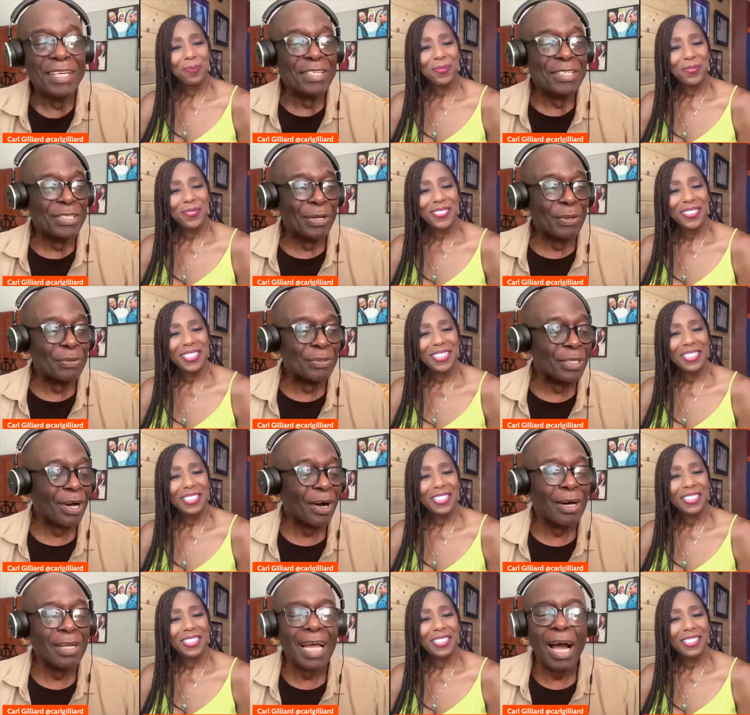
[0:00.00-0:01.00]
Speaker 1: so,
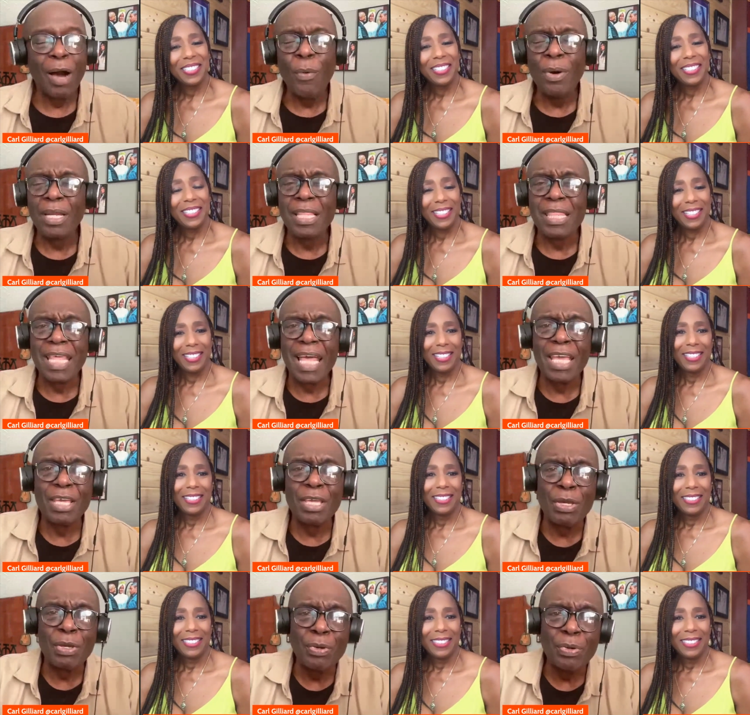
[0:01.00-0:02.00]
Dawnn, I want to
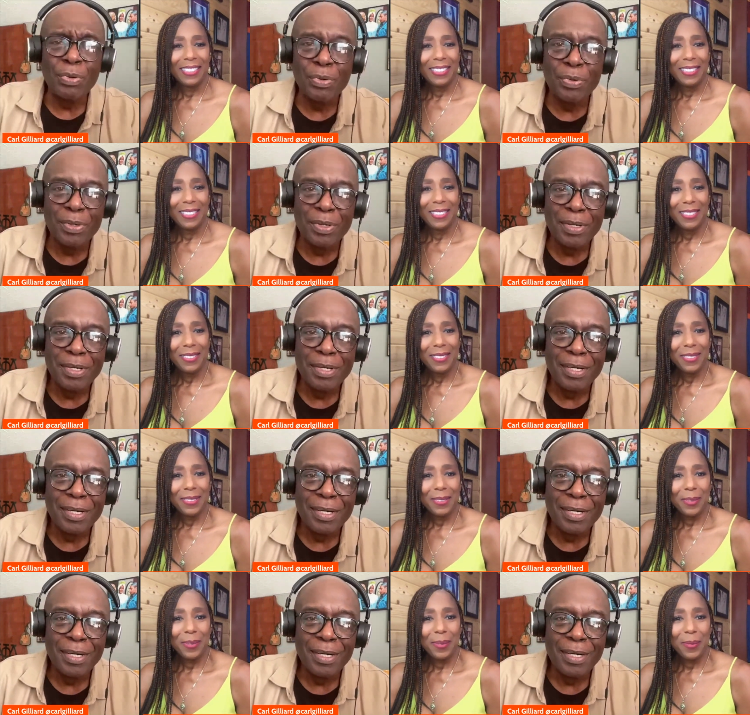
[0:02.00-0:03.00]
thank you
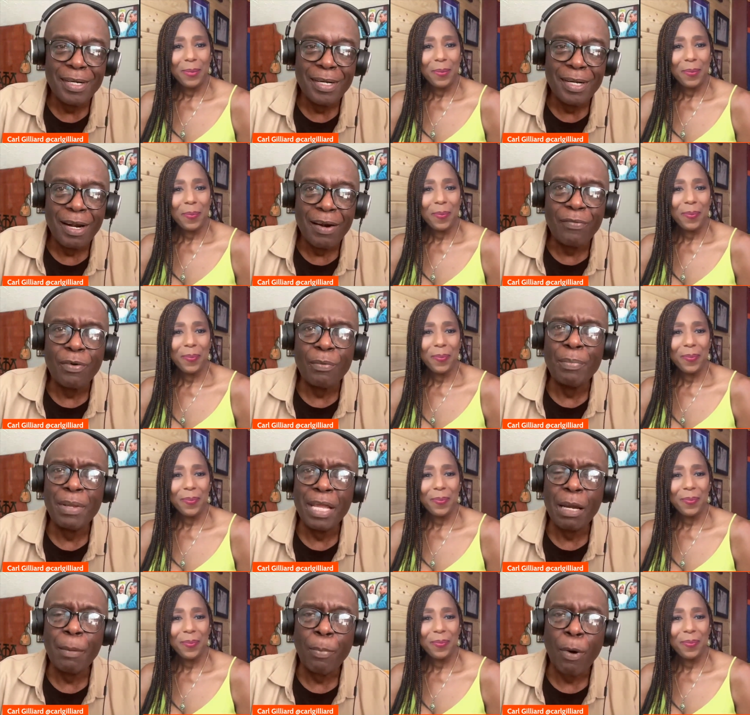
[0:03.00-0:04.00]
for
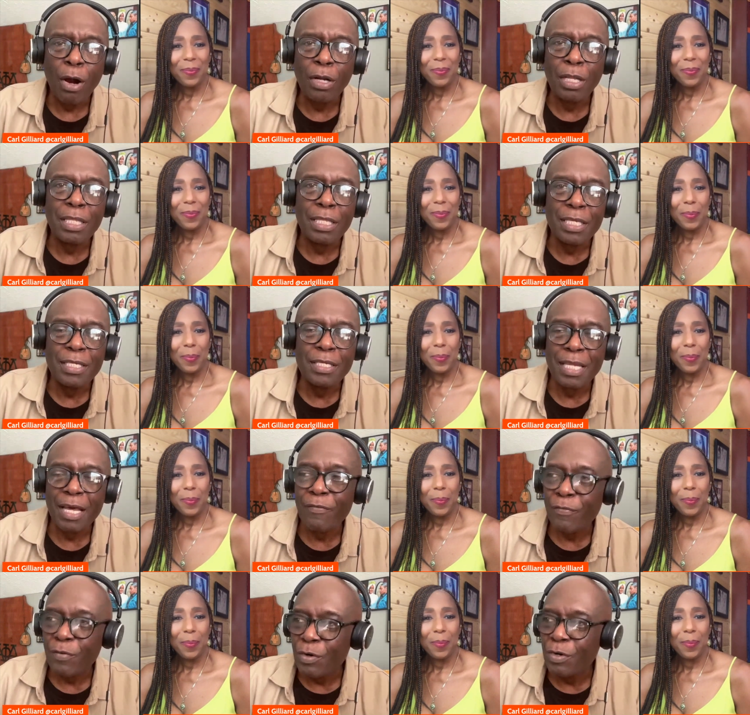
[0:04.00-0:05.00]
being a part of this
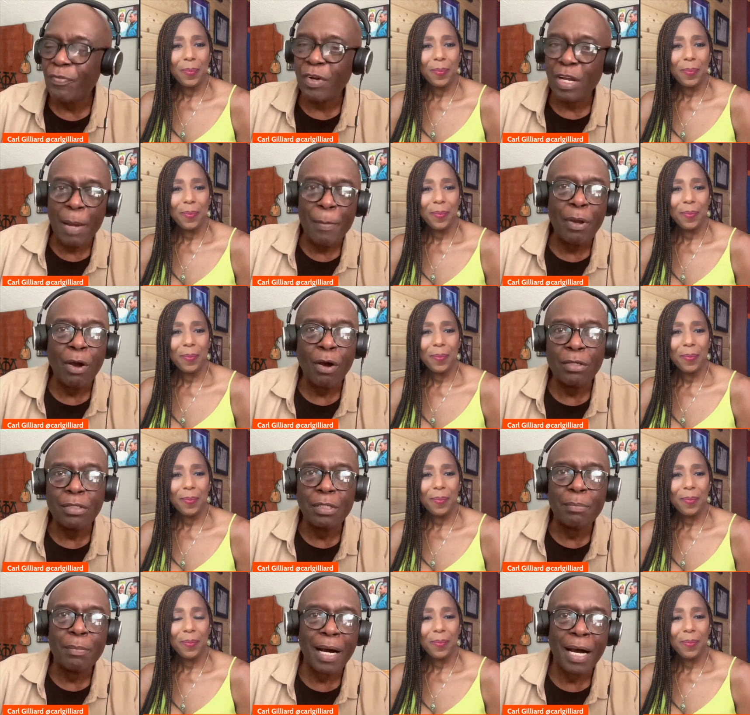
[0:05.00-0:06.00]
effort, for coming on
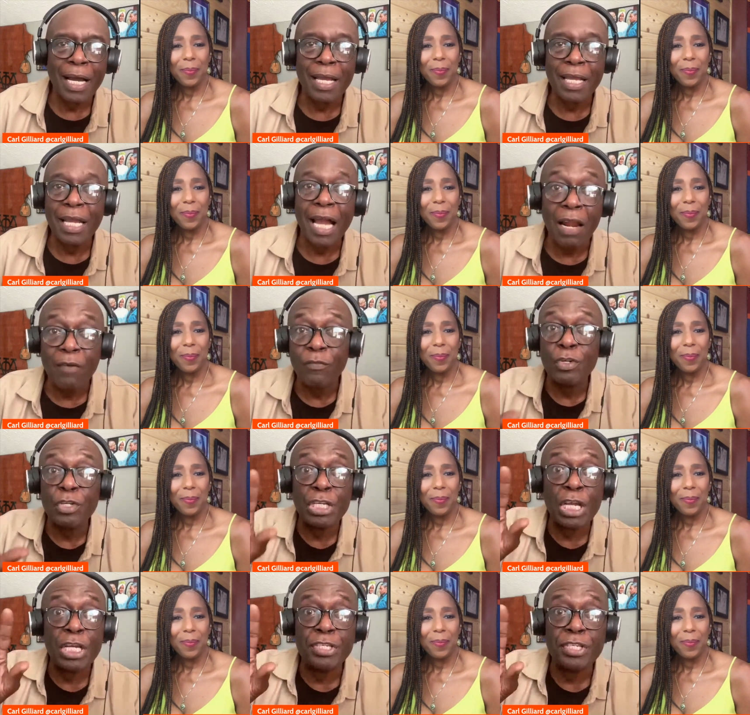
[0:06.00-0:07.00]
to my
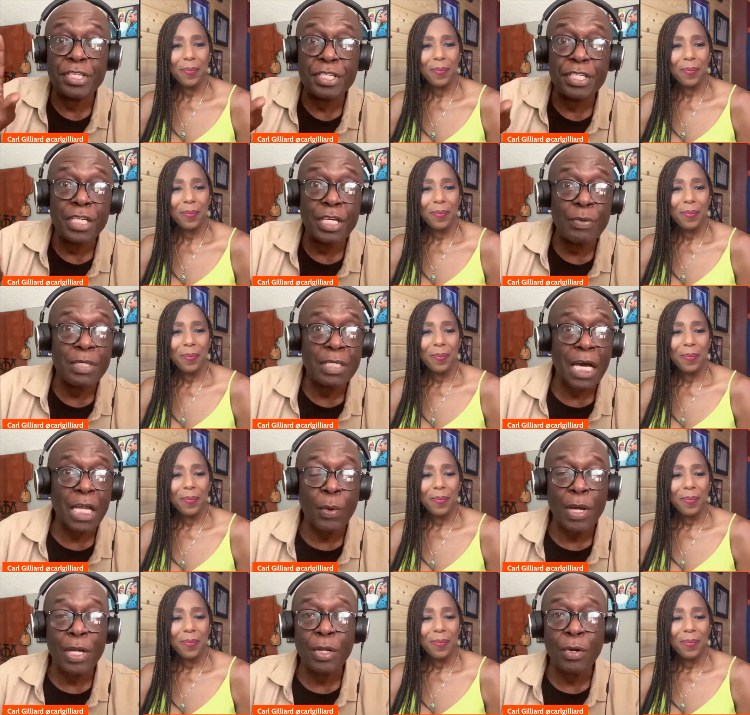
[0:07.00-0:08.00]
conversation series, How
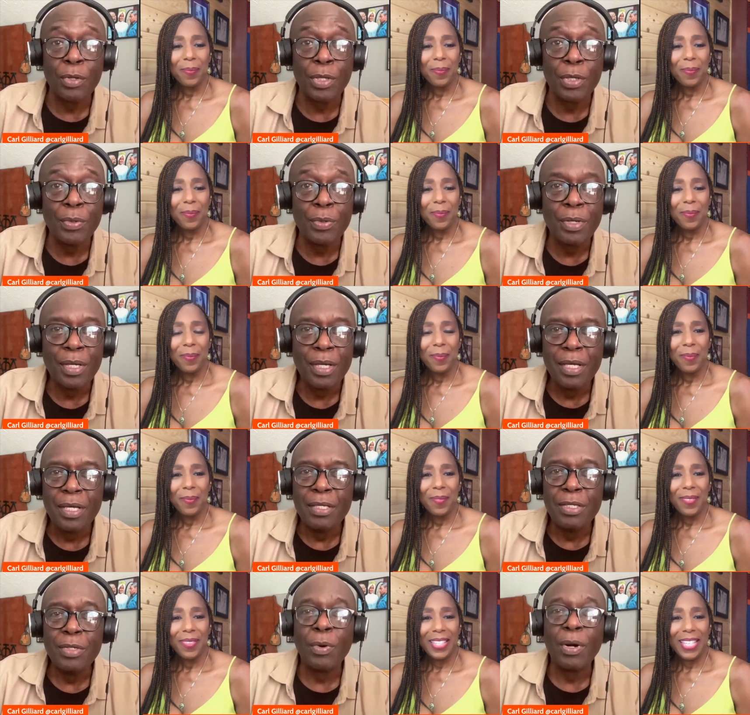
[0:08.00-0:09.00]
Do I Know You?
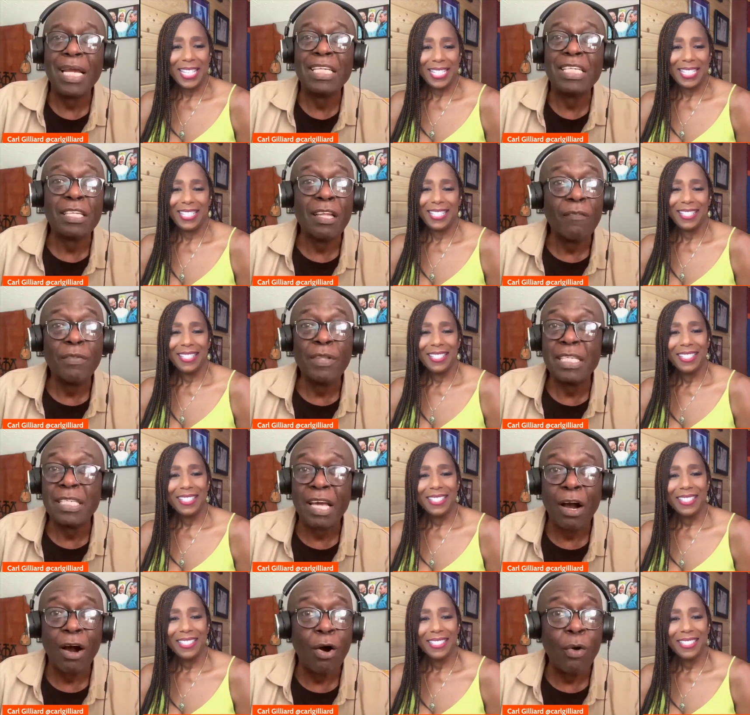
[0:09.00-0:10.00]
You are as lovely
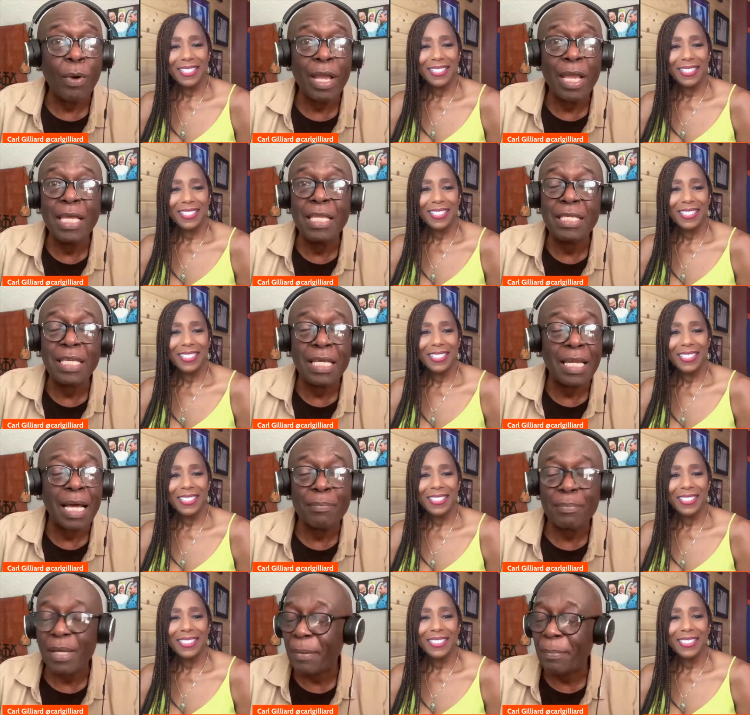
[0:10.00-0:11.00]
as always, and
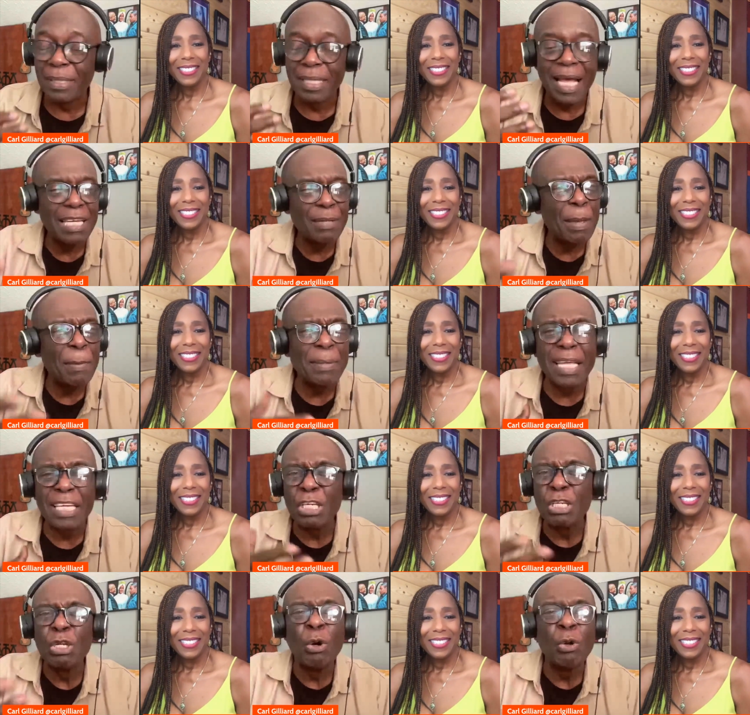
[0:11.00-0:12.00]
I'm glad to be able to
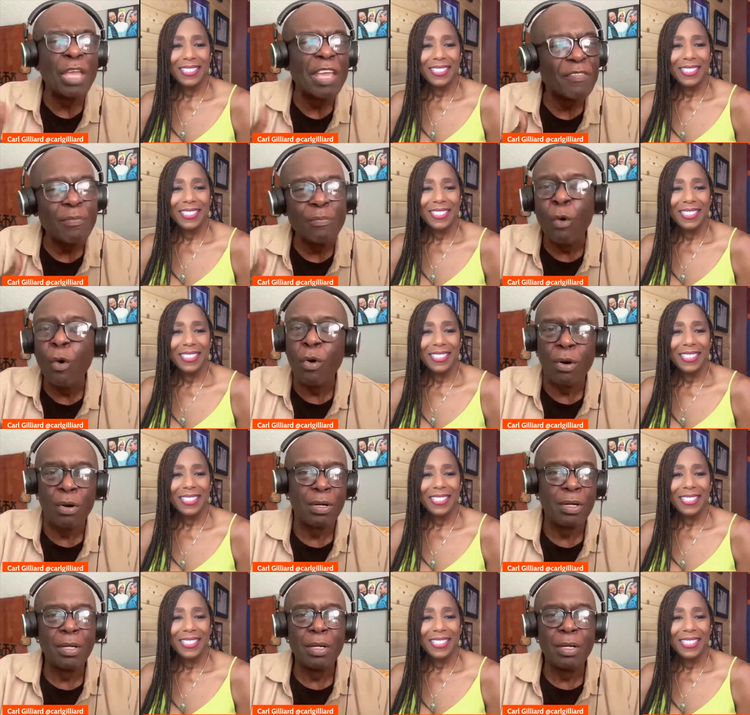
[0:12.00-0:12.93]
get to know you even more.